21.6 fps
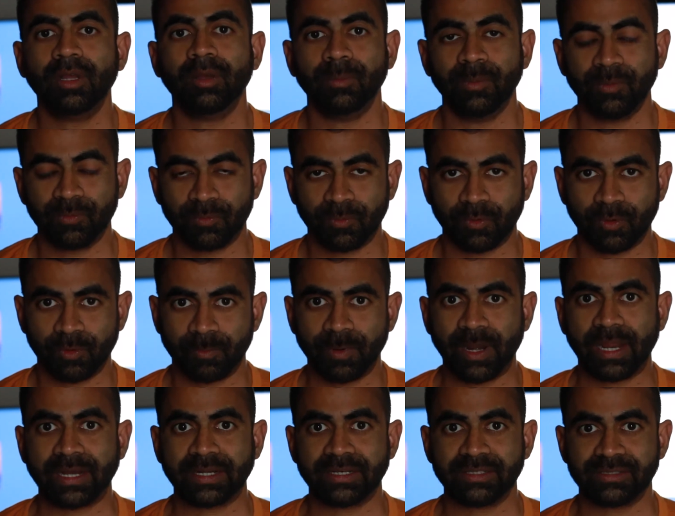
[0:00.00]
before
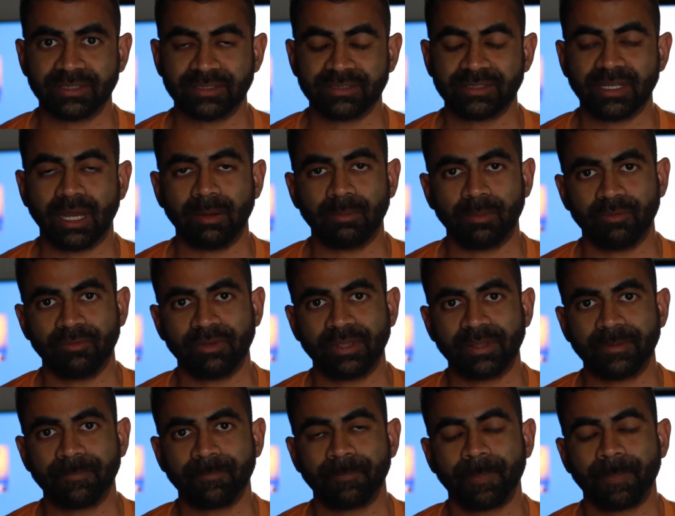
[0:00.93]
practicing Shambhavi.